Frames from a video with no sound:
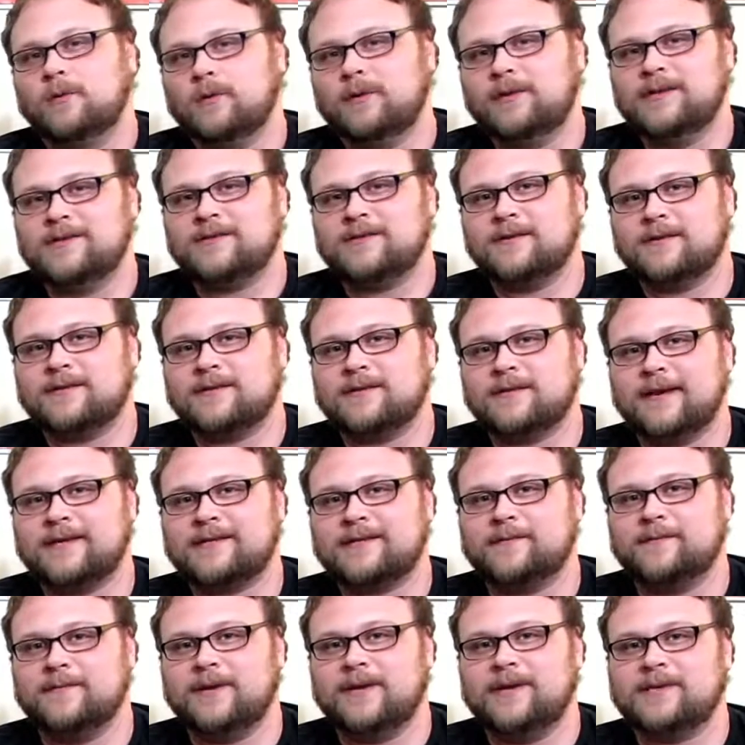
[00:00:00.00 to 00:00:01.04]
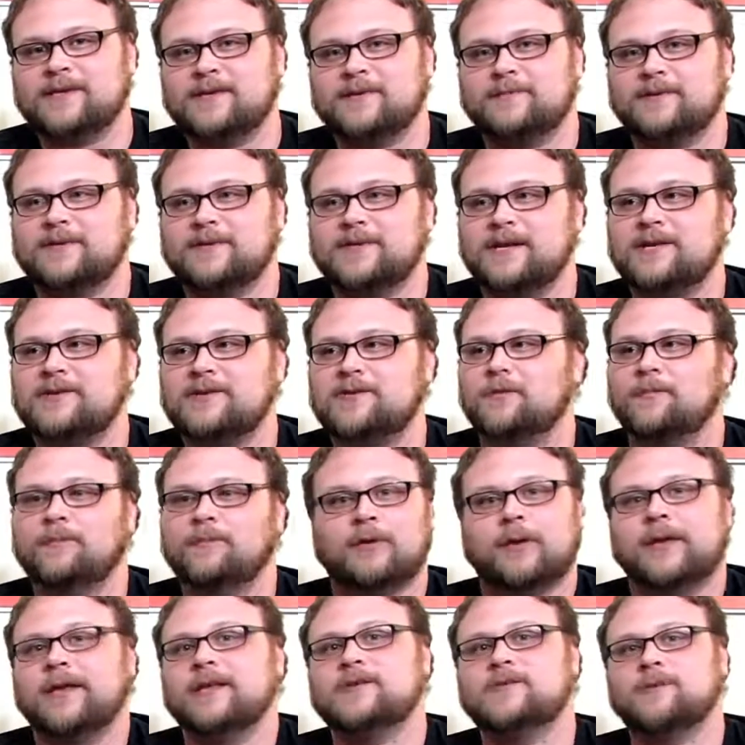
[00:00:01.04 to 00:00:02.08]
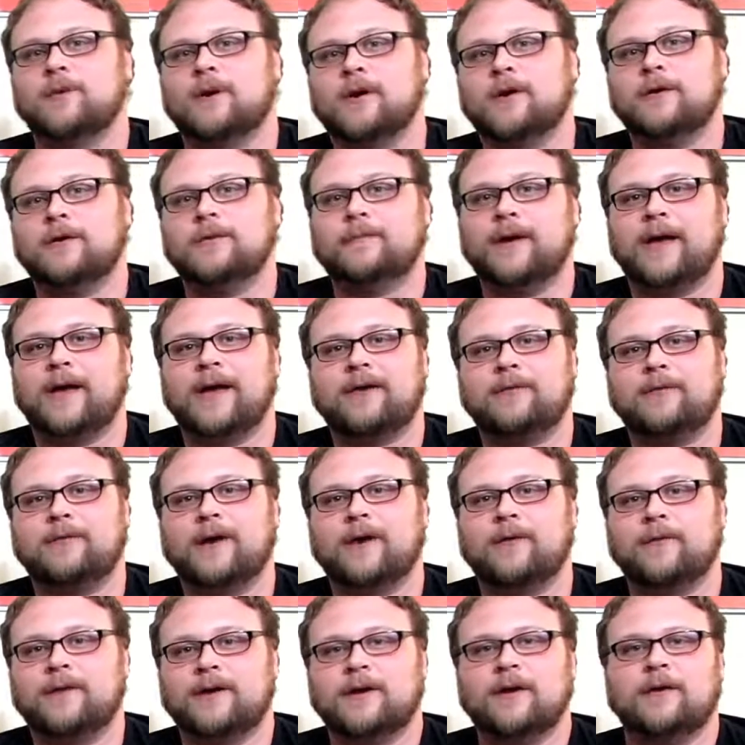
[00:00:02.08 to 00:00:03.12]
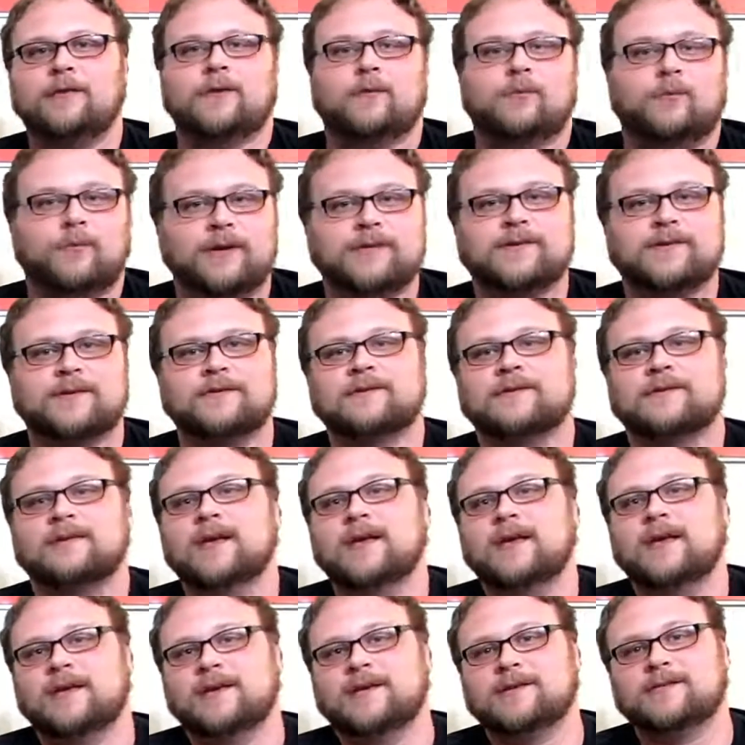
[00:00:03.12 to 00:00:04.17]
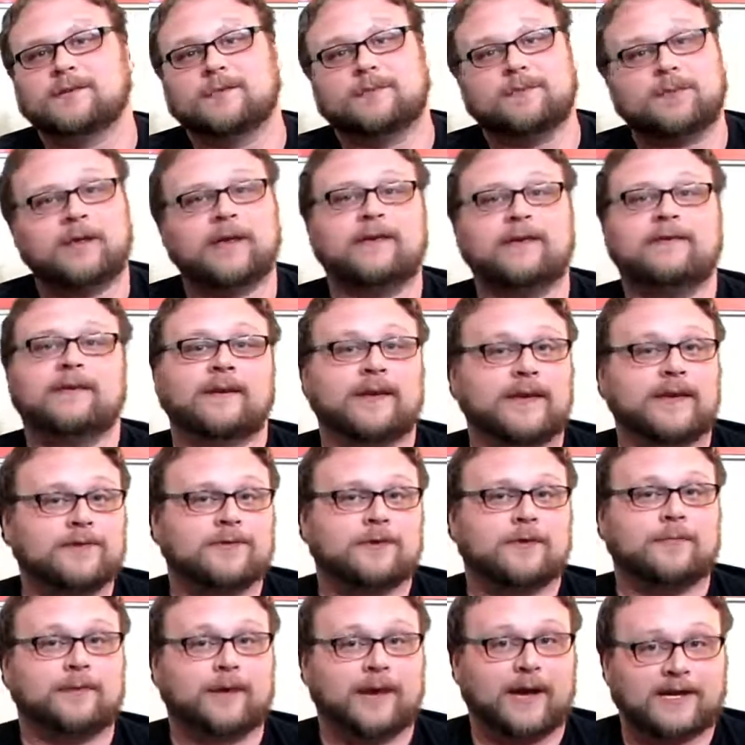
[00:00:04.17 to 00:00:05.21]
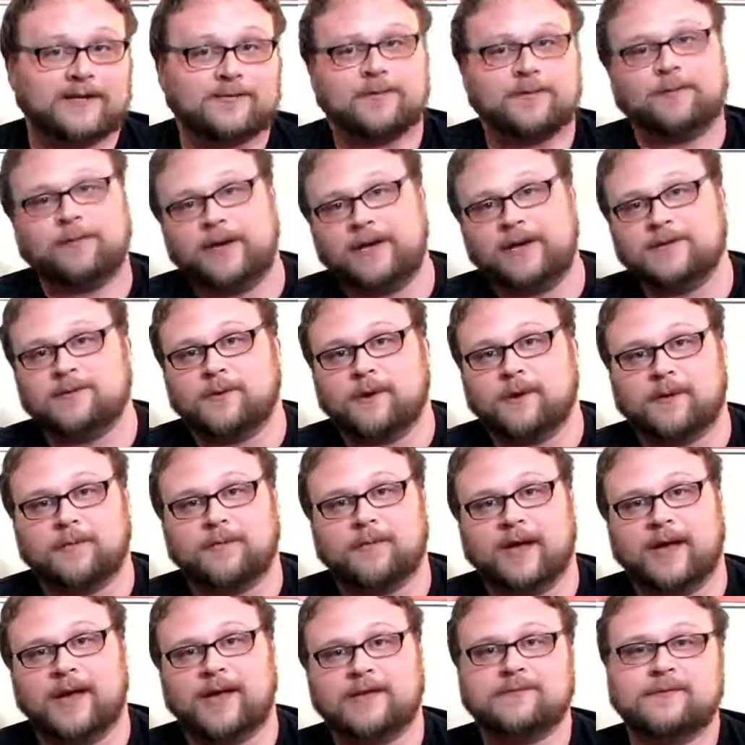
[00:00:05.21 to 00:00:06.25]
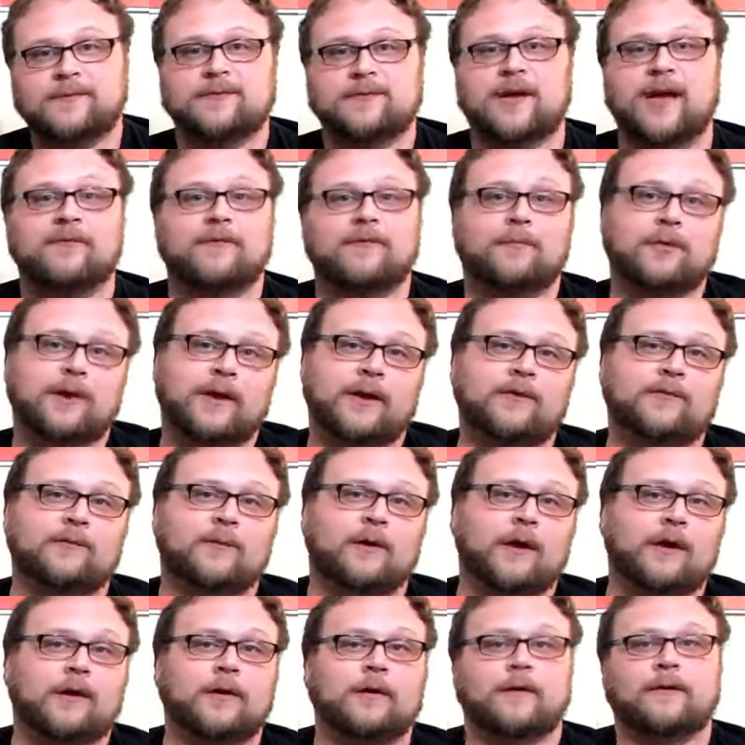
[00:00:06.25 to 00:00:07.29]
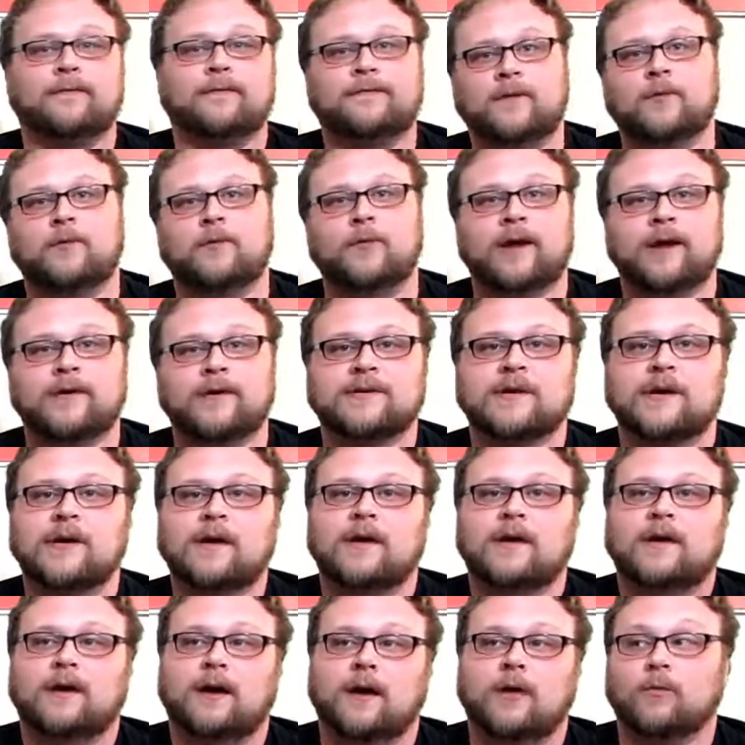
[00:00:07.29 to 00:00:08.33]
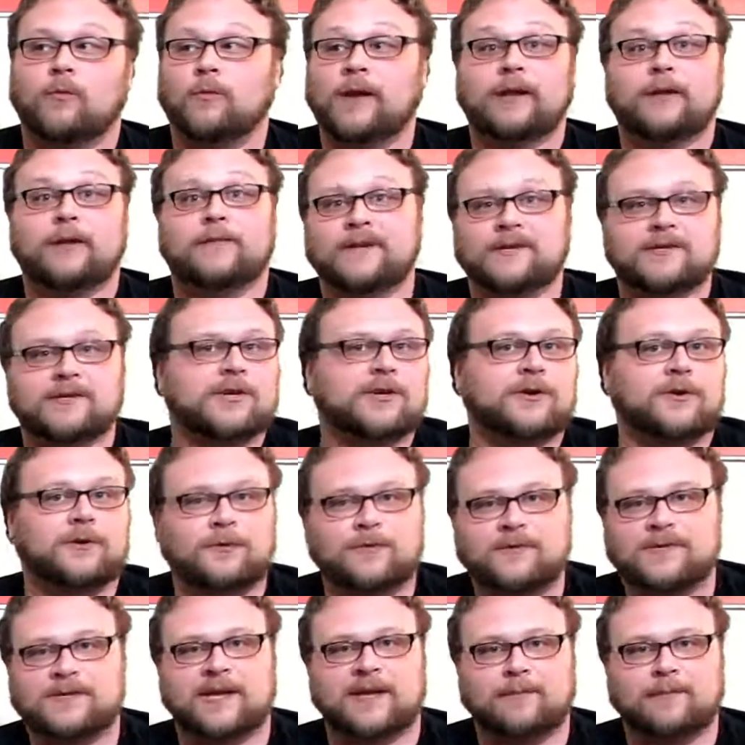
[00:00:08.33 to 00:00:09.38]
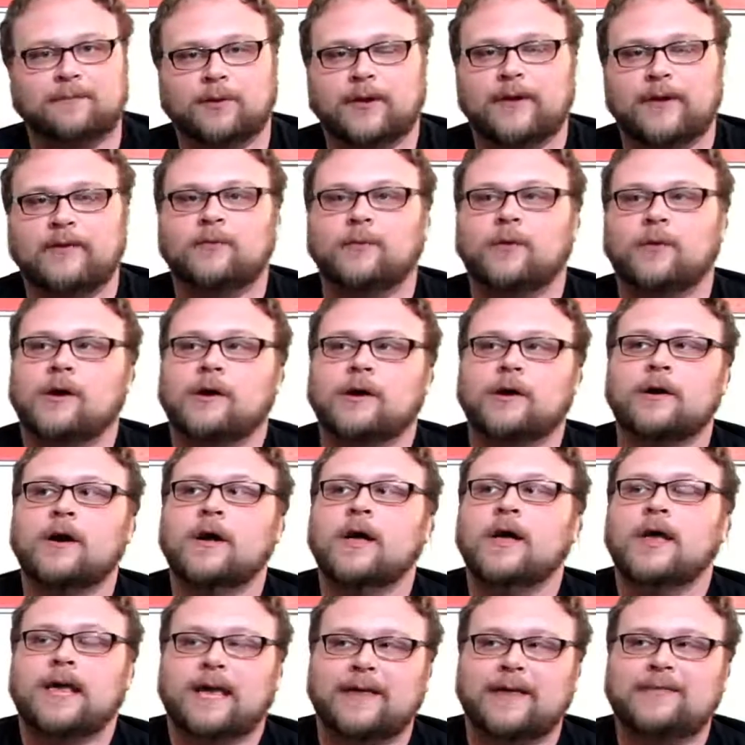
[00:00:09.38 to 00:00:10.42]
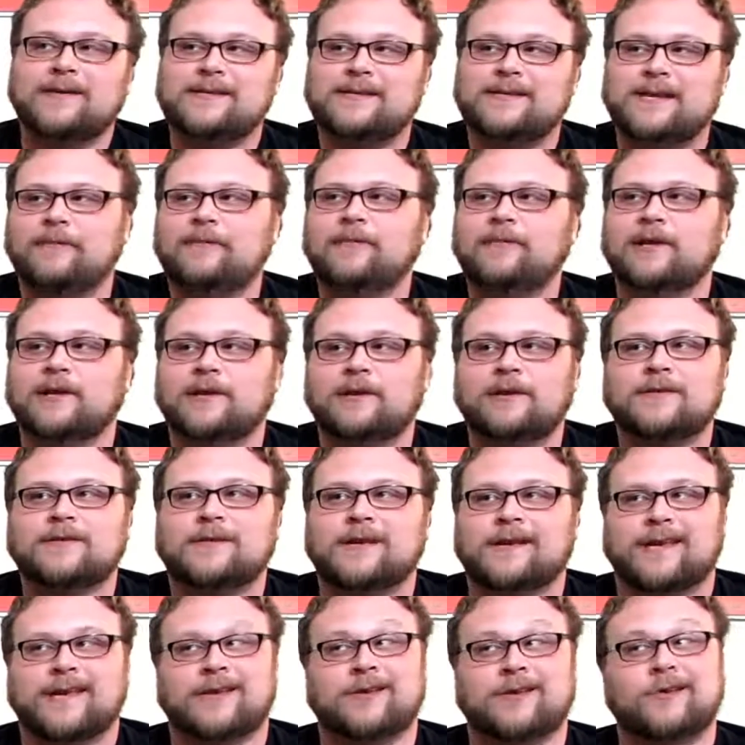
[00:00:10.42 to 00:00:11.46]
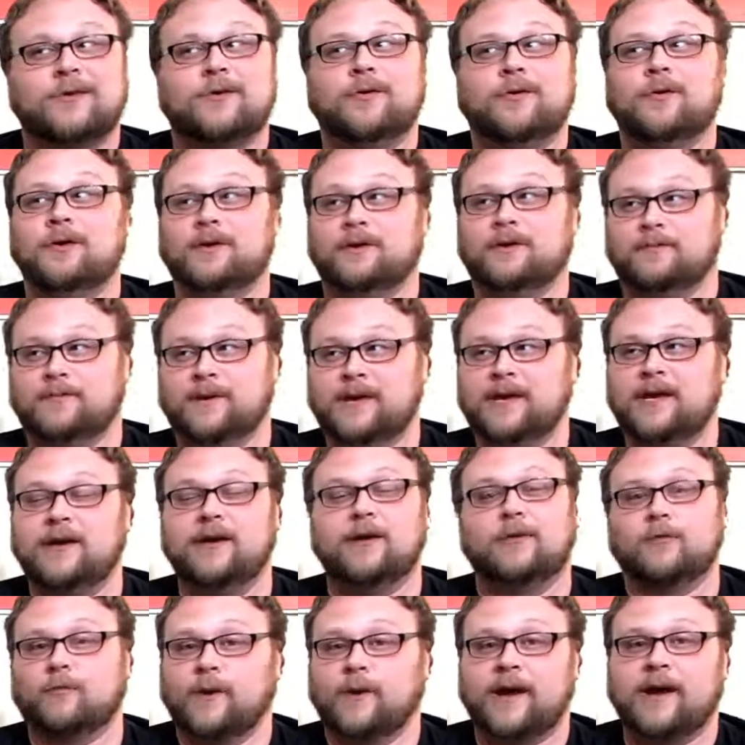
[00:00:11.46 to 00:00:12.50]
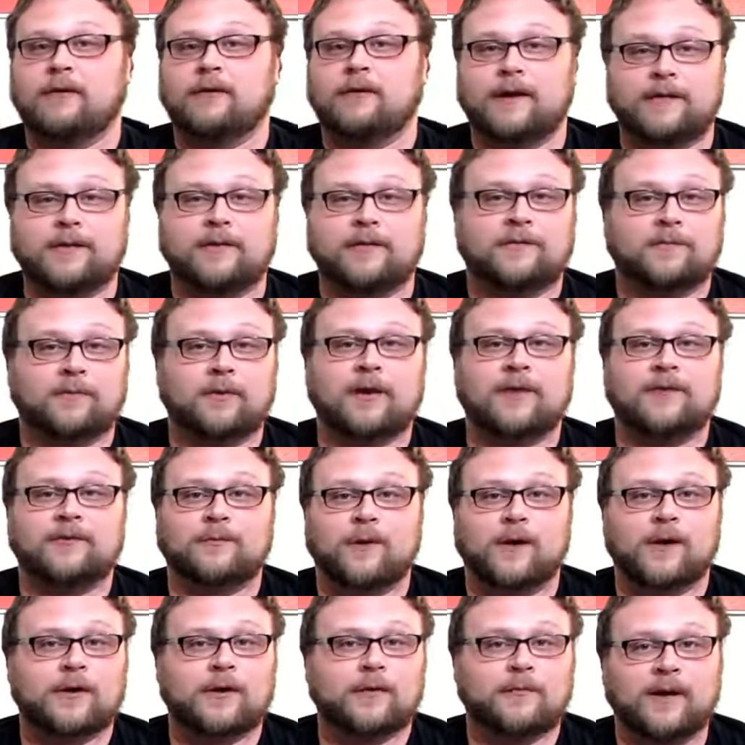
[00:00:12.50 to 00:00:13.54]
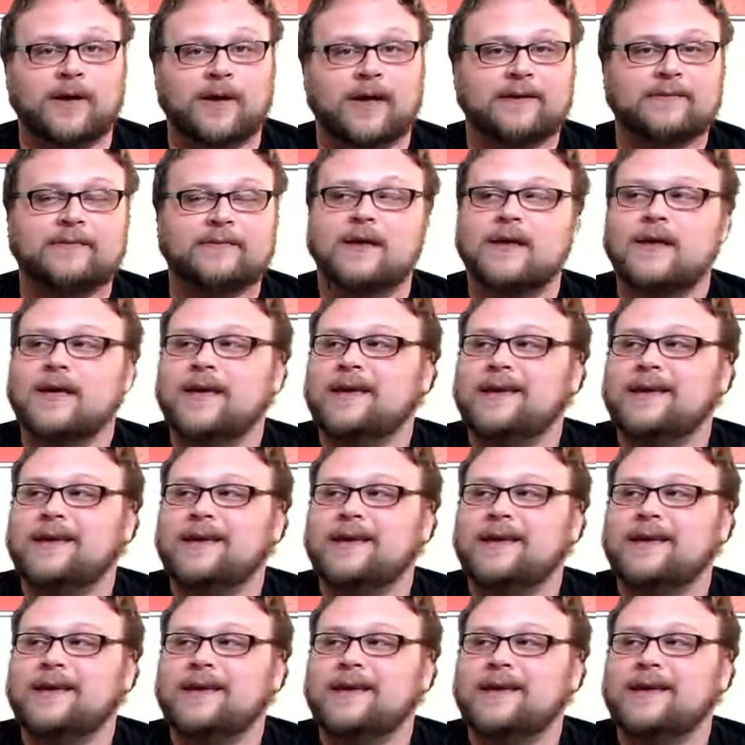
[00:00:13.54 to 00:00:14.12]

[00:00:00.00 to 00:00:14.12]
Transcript: And what this looks like to me is a potential Planeswalker pack rare. We know that Wizards is replacing intro packs with Planeswalker packs, which will have a Planeswalker and a few rares relevant to said Planeswalker. And this definitely looks like it could be a rare in those Planeswalker packs.